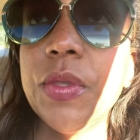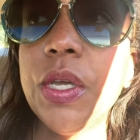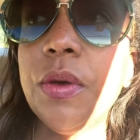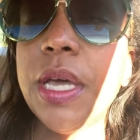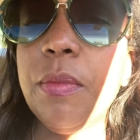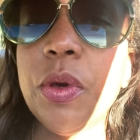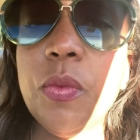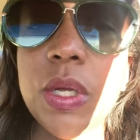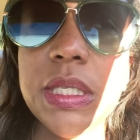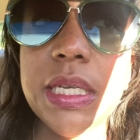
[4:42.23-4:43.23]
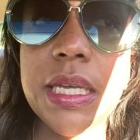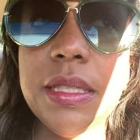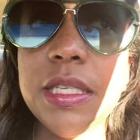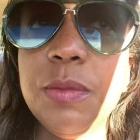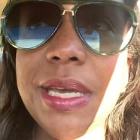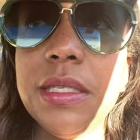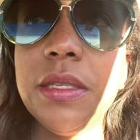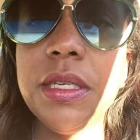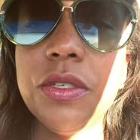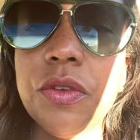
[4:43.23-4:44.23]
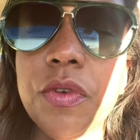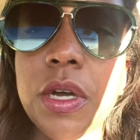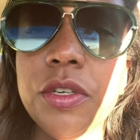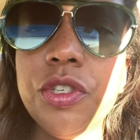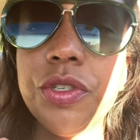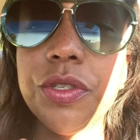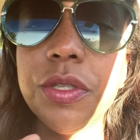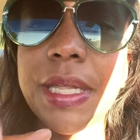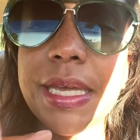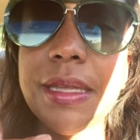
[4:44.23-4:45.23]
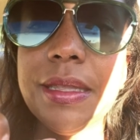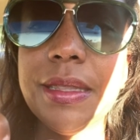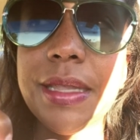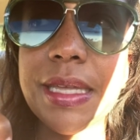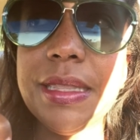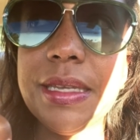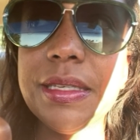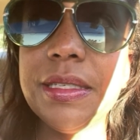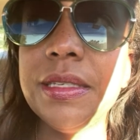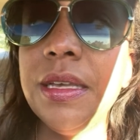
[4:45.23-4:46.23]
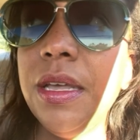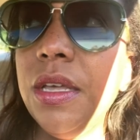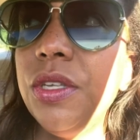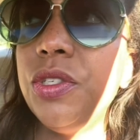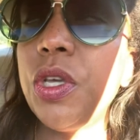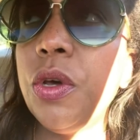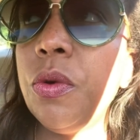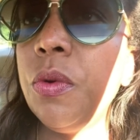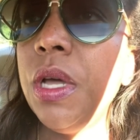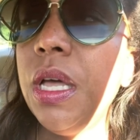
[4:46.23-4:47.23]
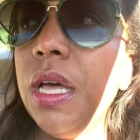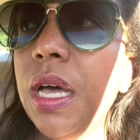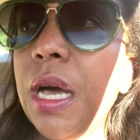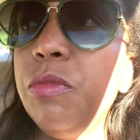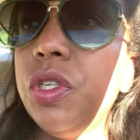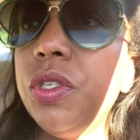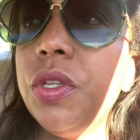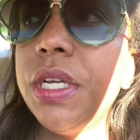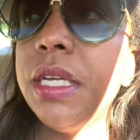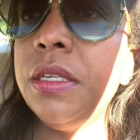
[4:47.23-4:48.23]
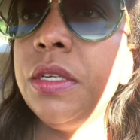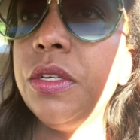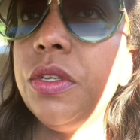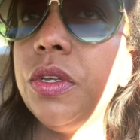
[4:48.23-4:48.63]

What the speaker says: Okay, but once again, the space in these garage like this. So I'm just looking,